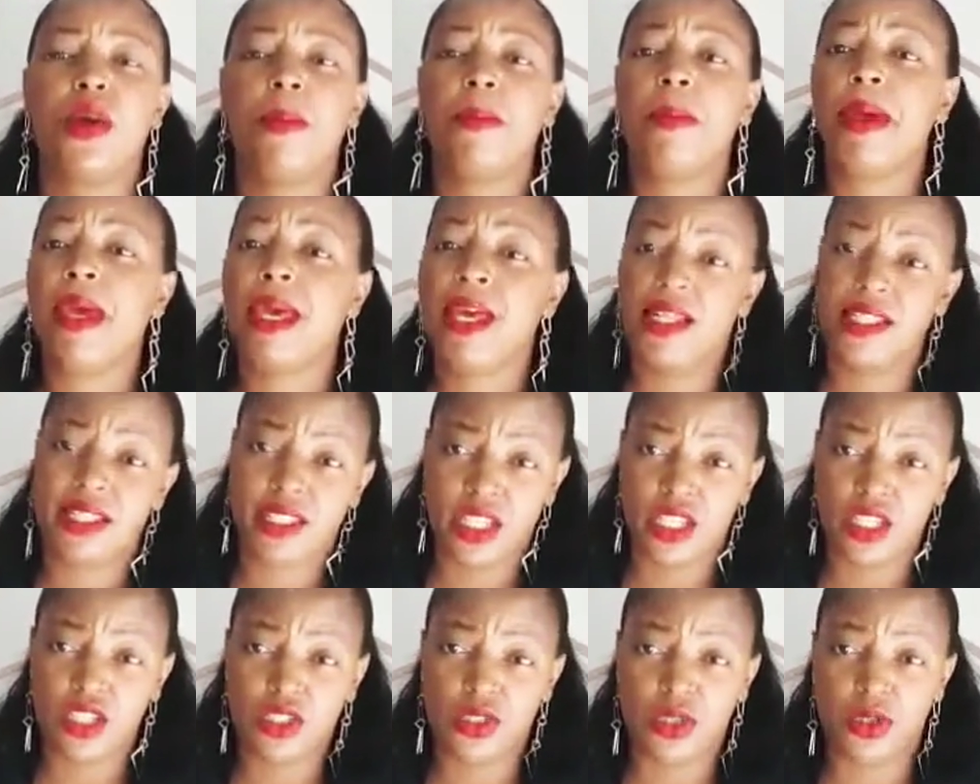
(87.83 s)
pay
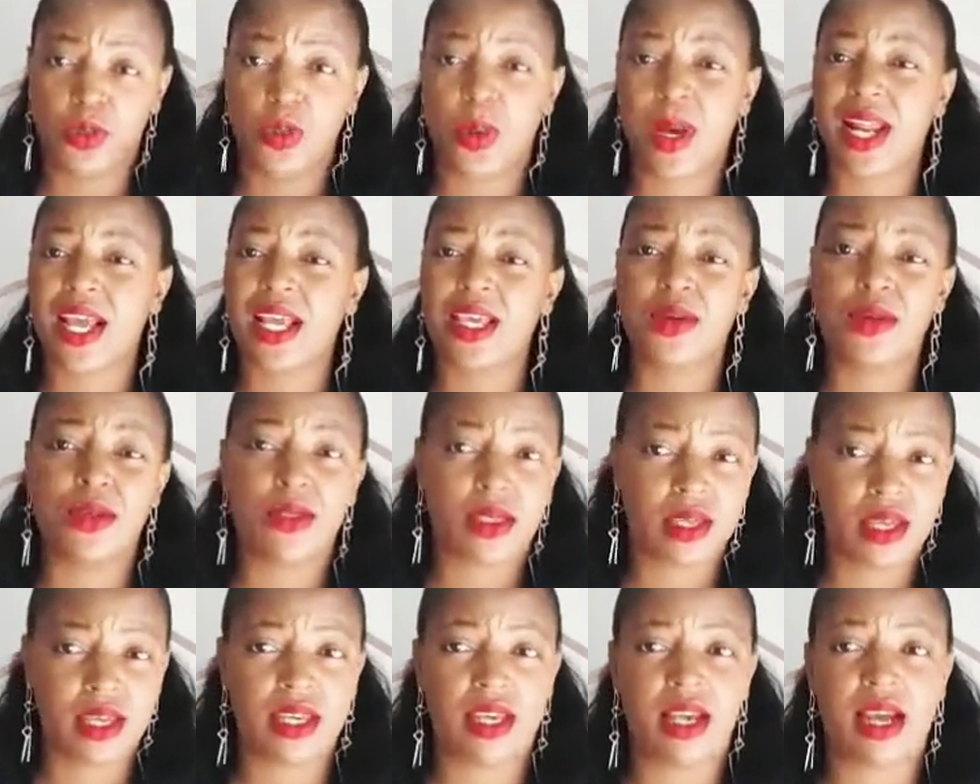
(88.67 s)
attention. What are you
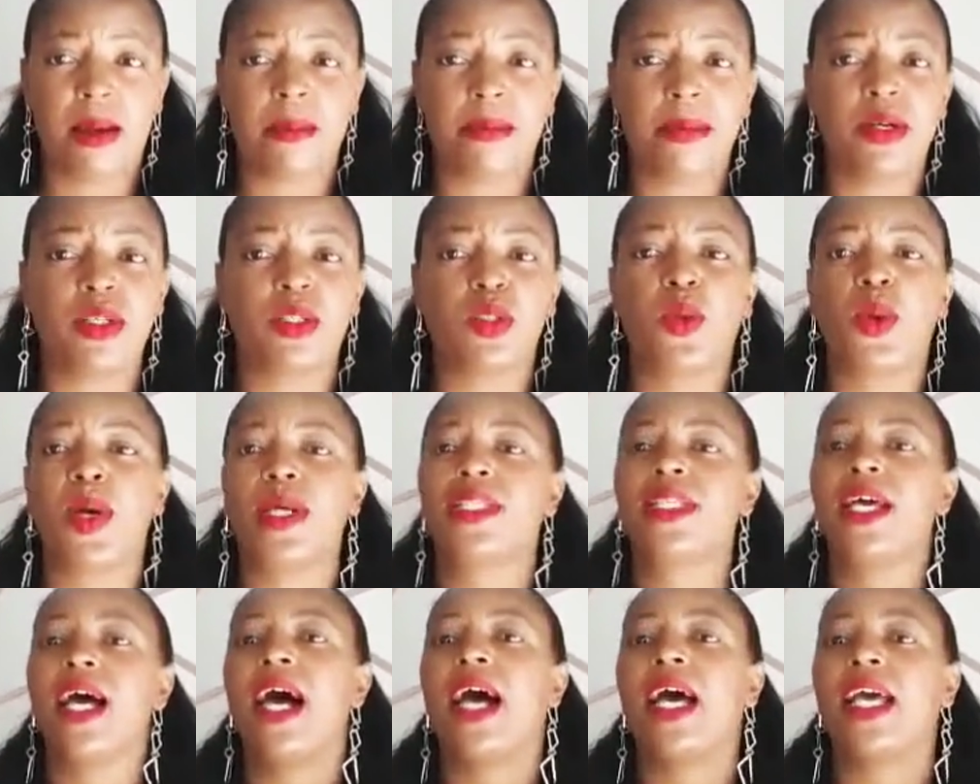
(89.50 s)
thinking about?
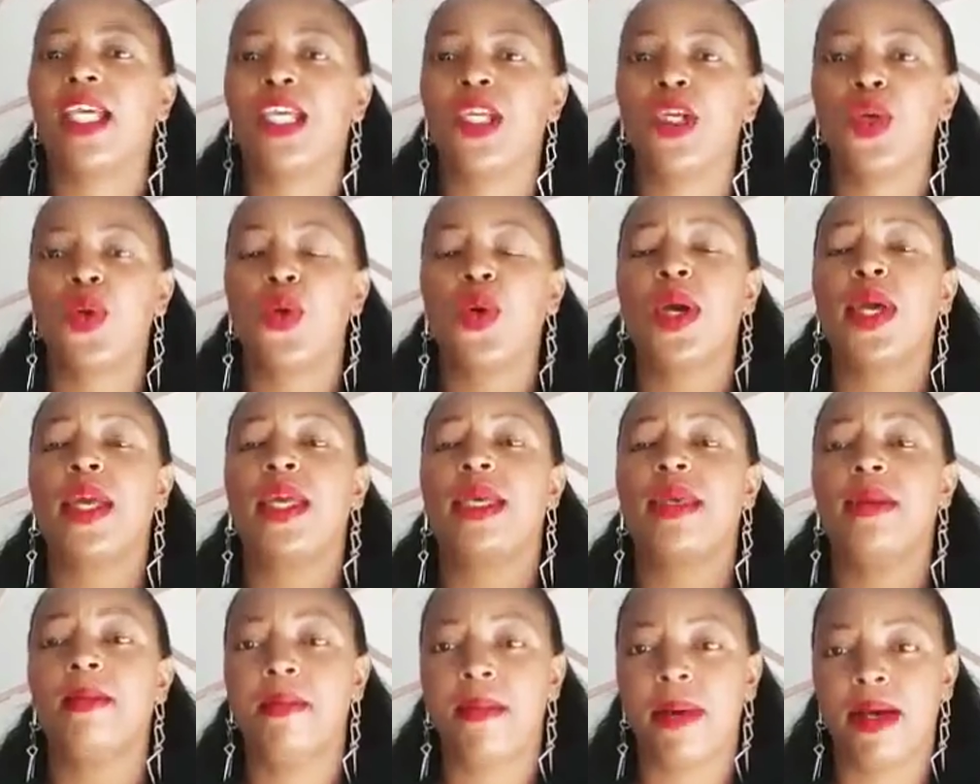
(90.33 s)
What are you
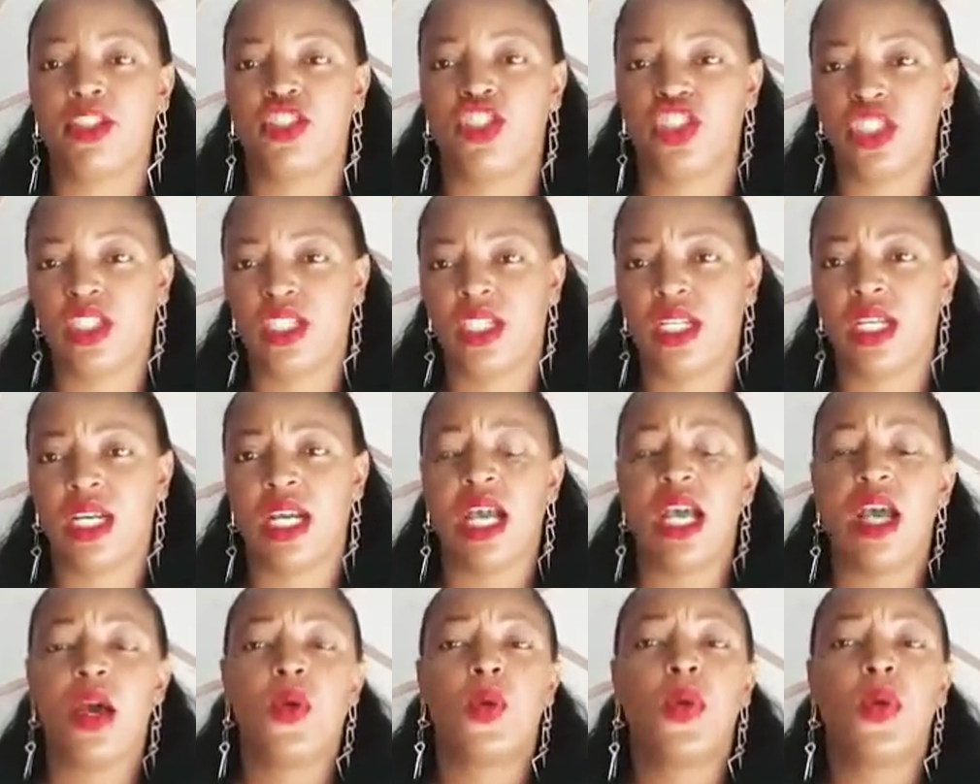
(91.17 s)
imagining?